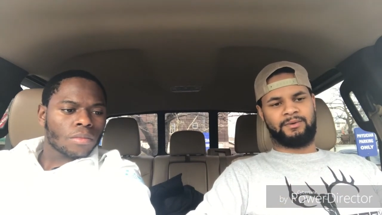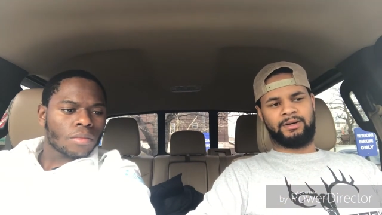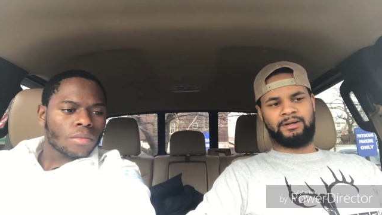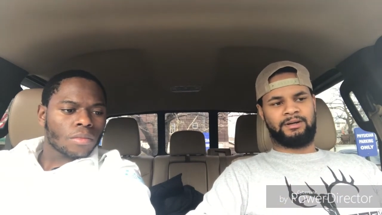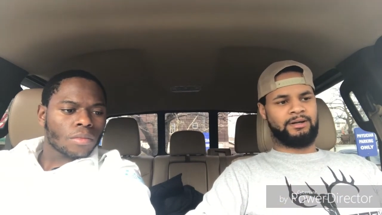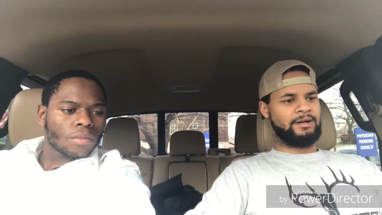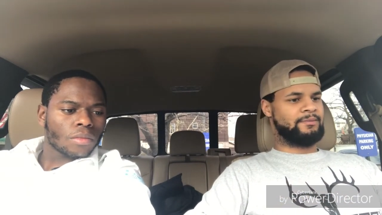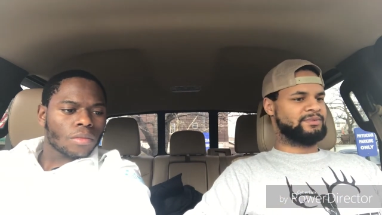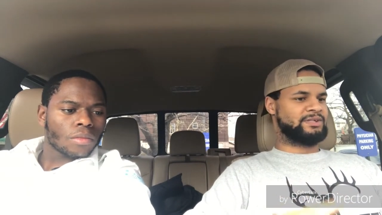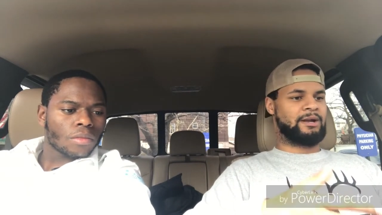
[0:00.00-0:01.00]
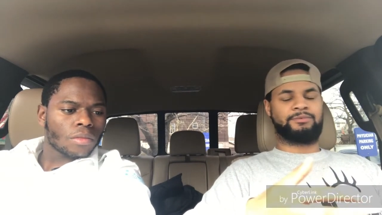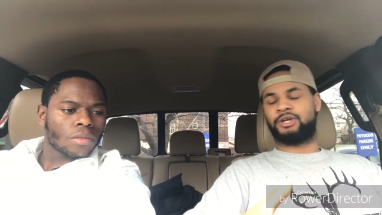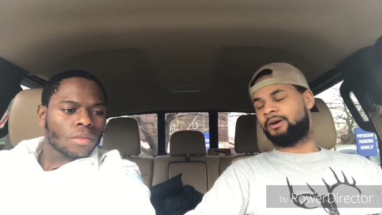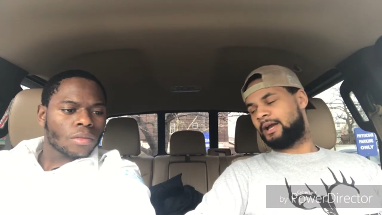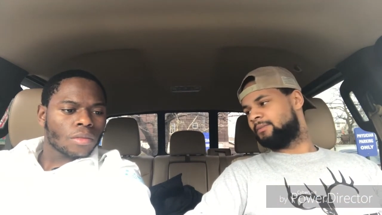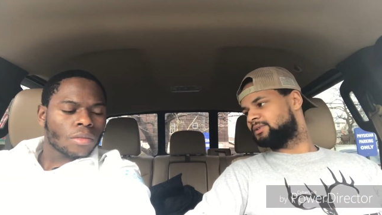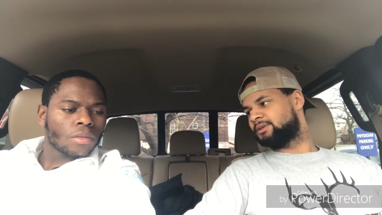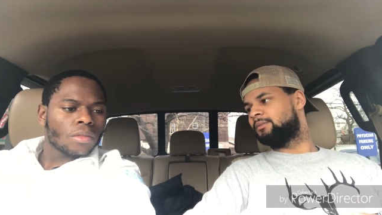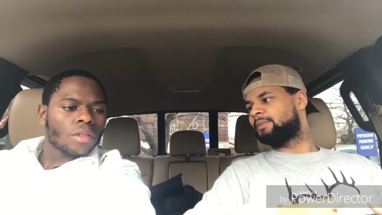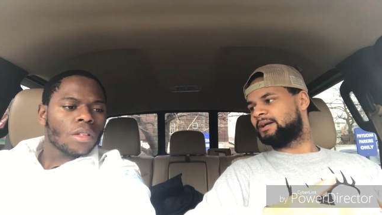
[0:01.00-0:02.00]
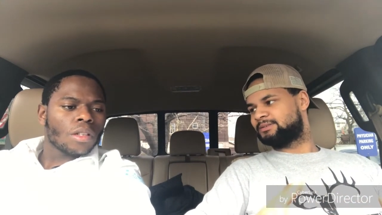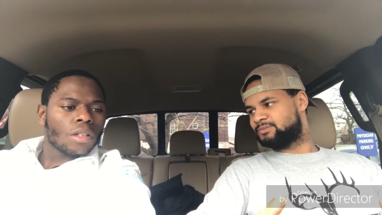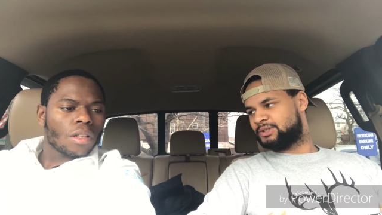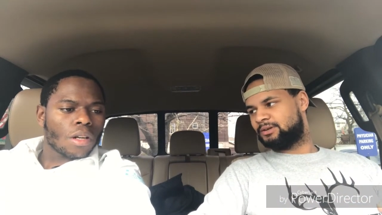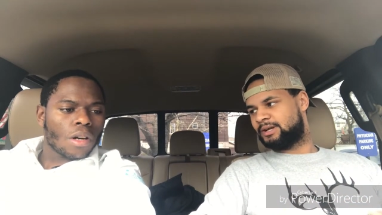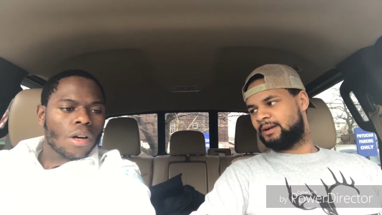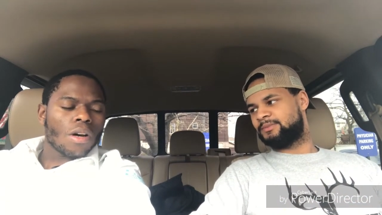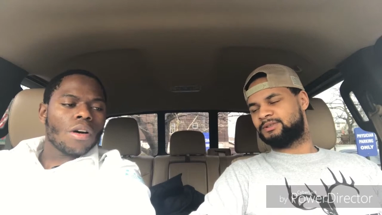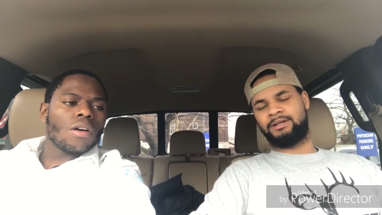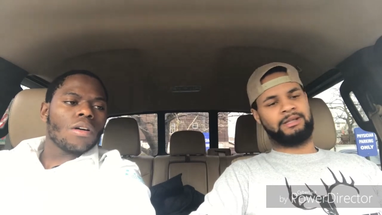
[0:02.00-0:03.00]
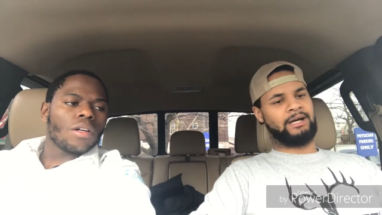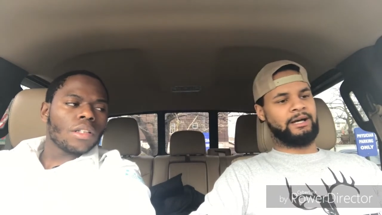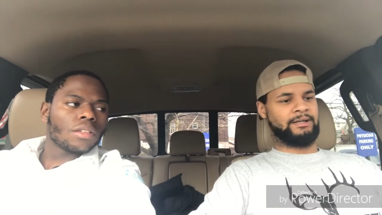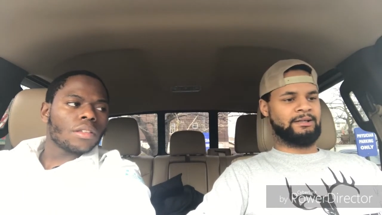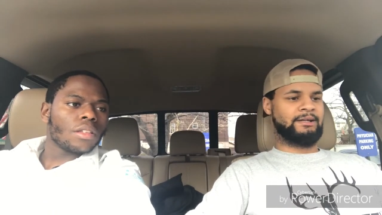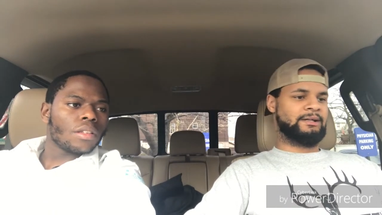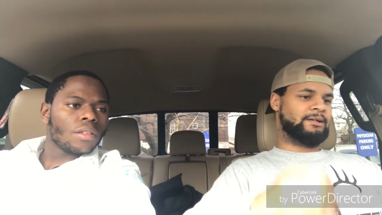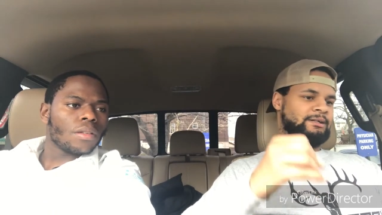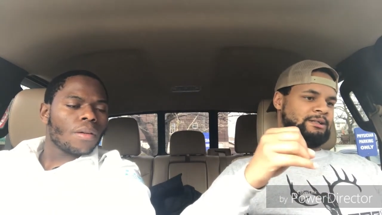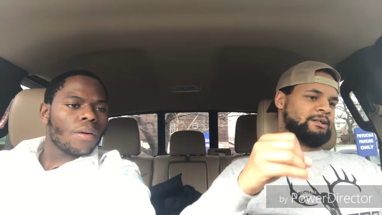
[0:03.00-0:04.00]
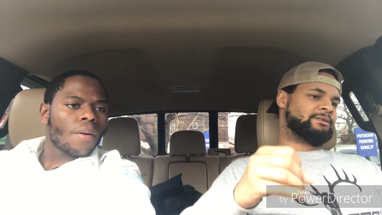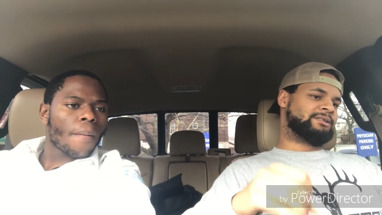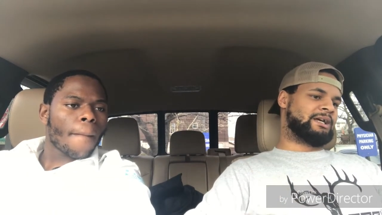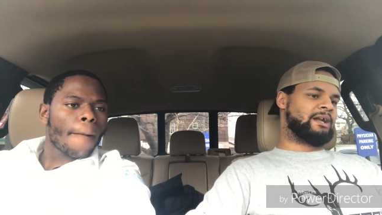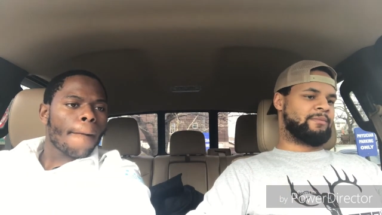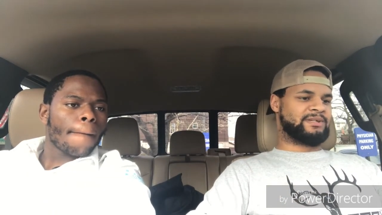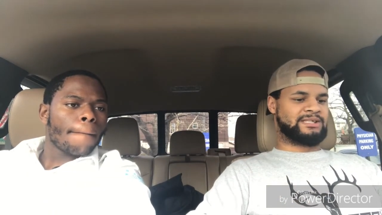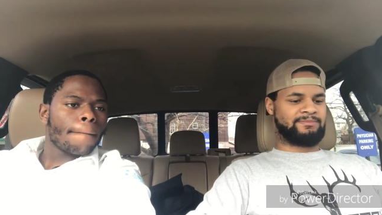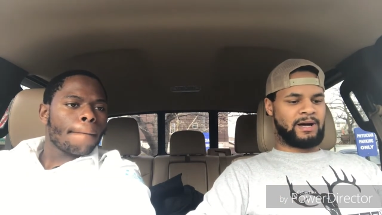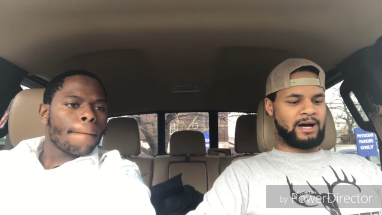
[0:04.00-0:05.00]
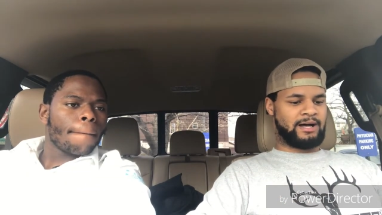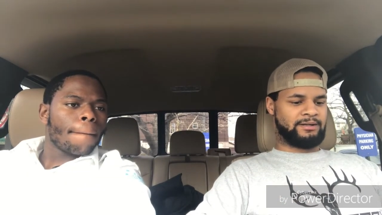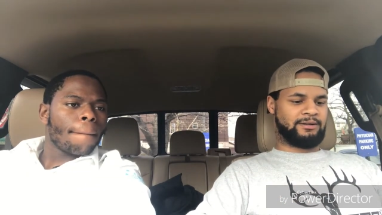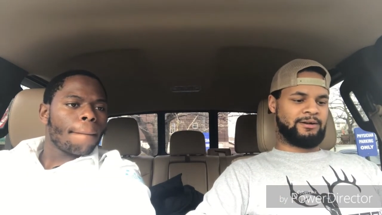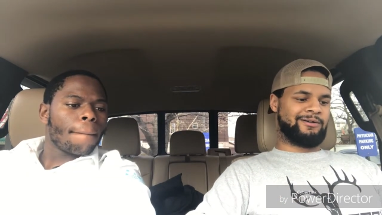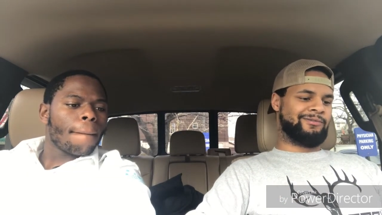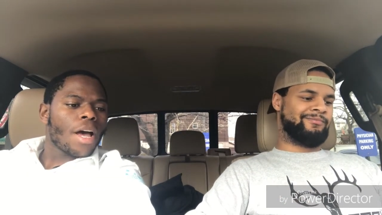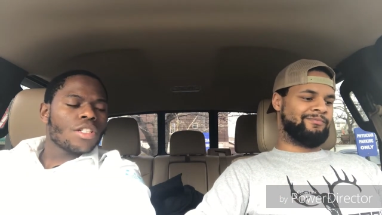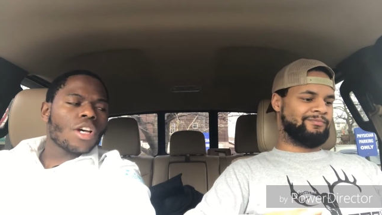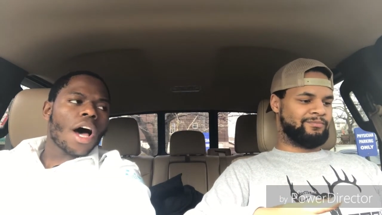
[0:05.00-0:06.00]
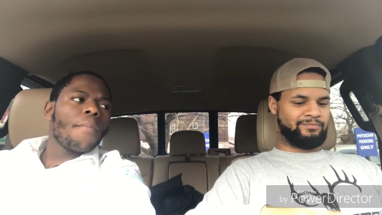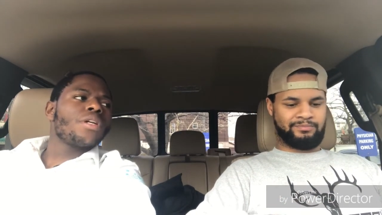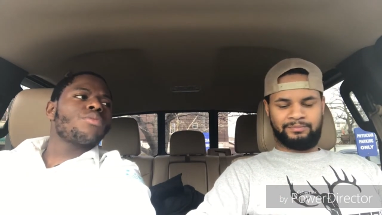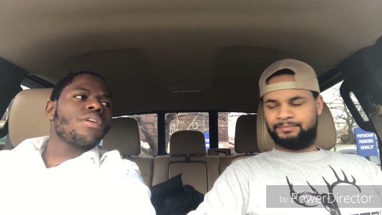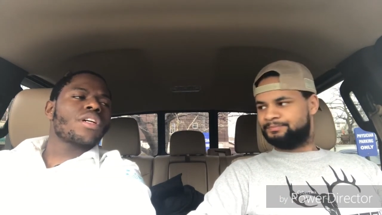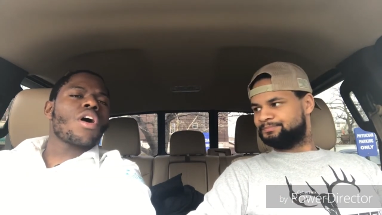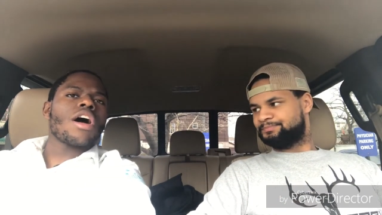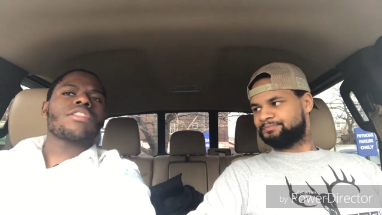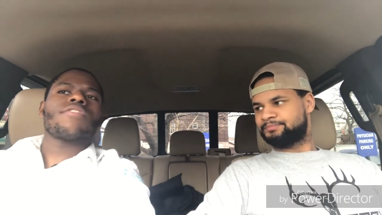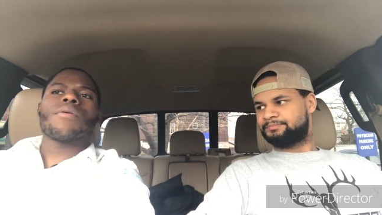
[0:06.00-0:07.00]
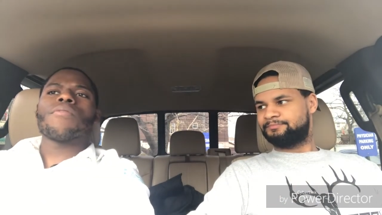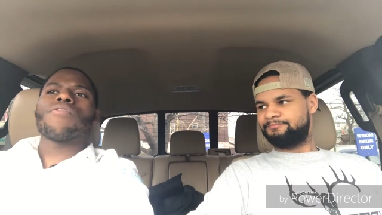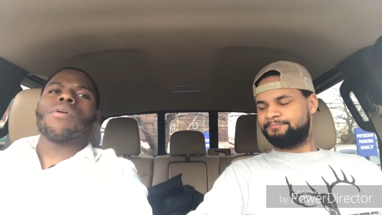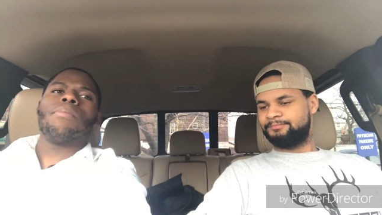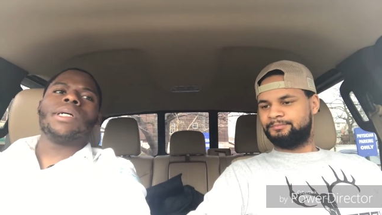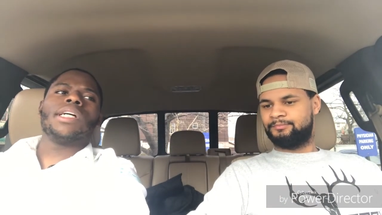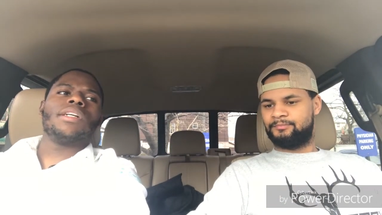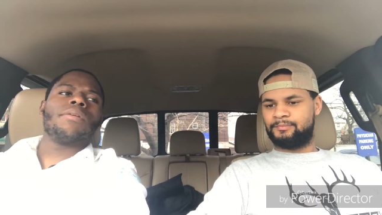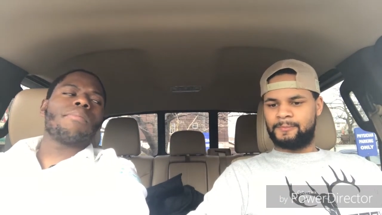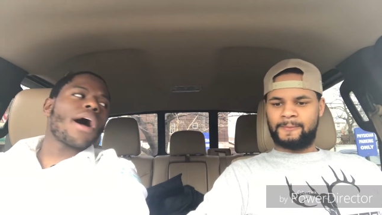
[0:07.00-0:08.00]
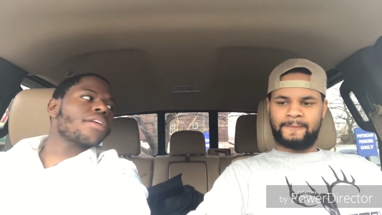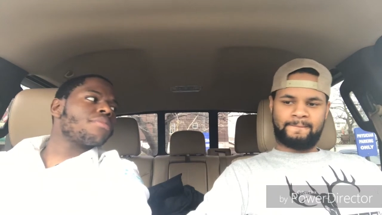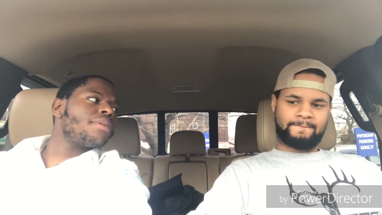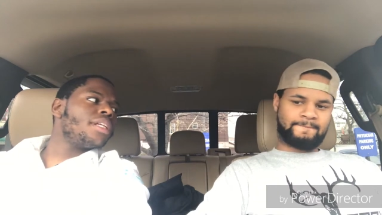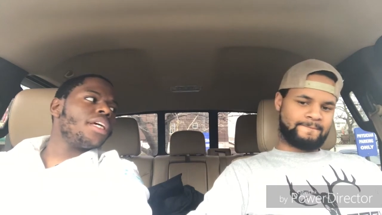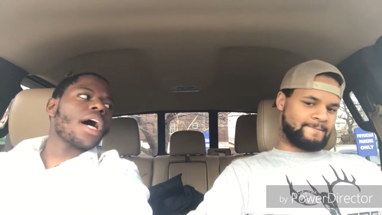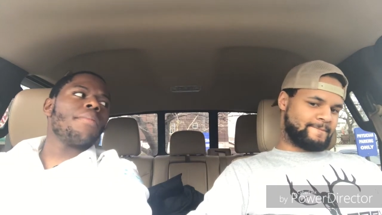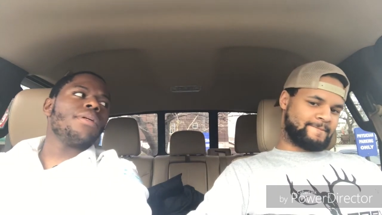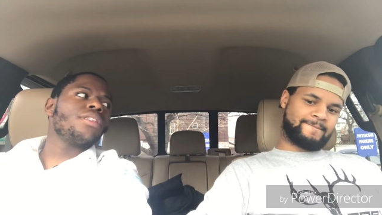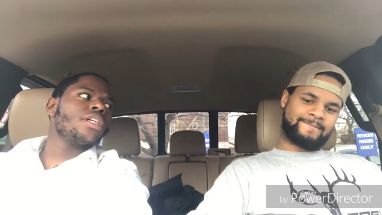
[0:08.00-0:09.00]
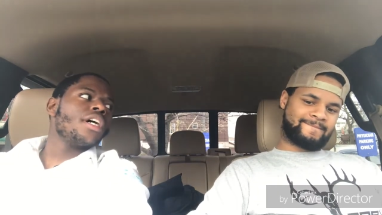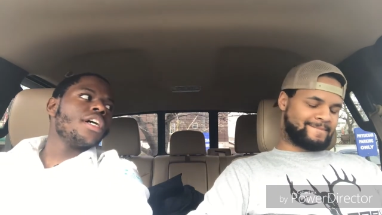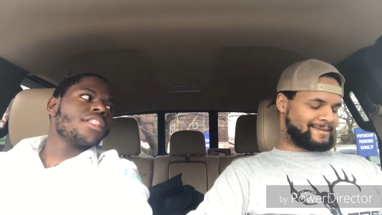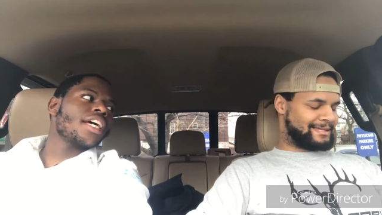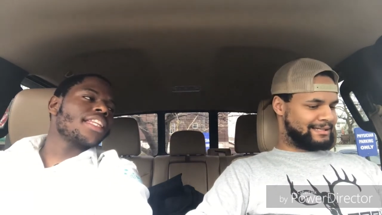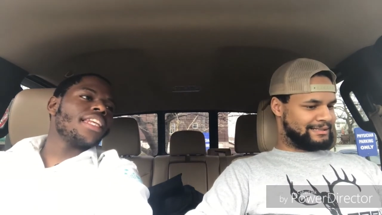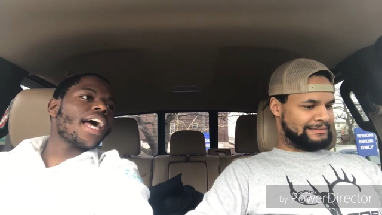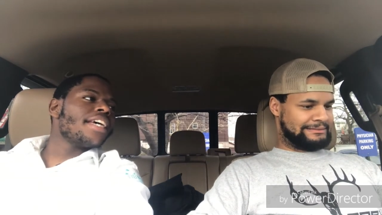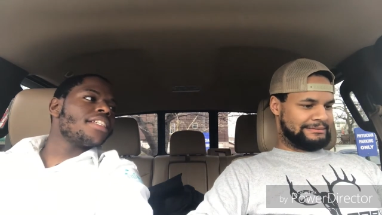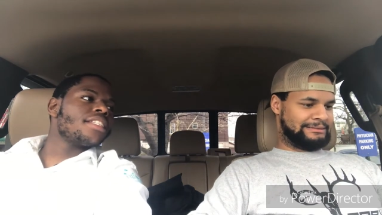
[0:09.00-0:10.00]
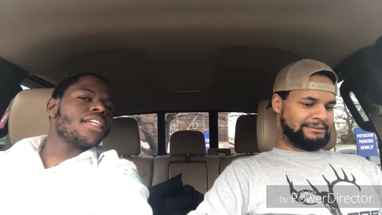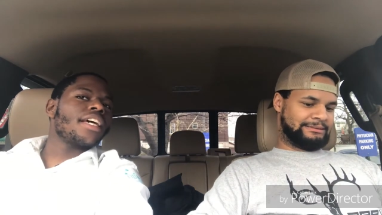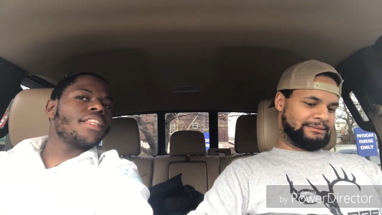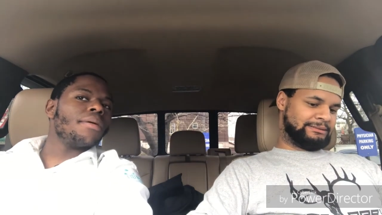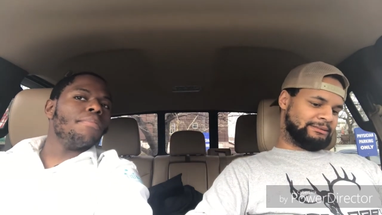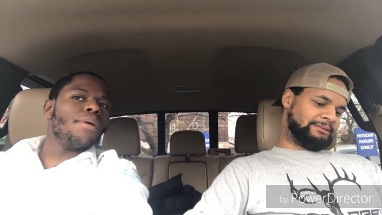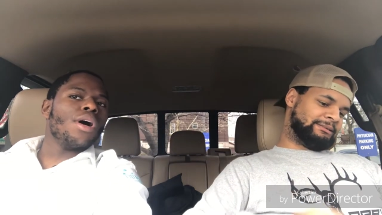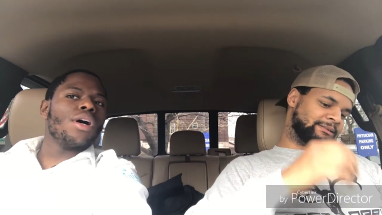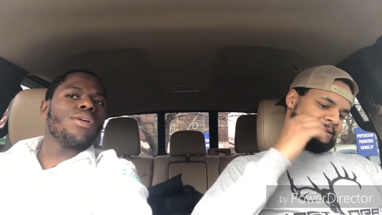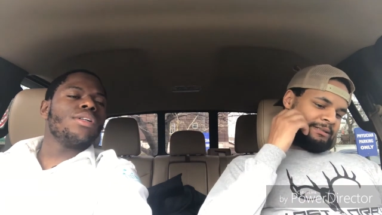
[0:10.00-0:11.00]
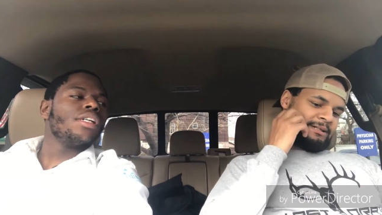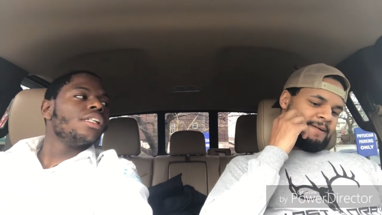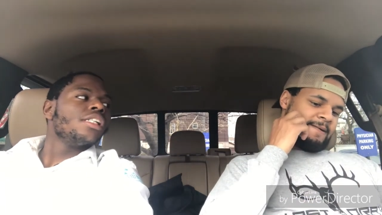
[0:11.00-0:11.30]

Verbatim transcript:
Speaker 1: for it. Um, set up trail cameras, you know, buy some trail cameras oh, online, shit. You know, set it up a spot, you know.
Speaker 2: So how much would it cost if I, for a beginner, approximately how much? To get the license, to get the bow,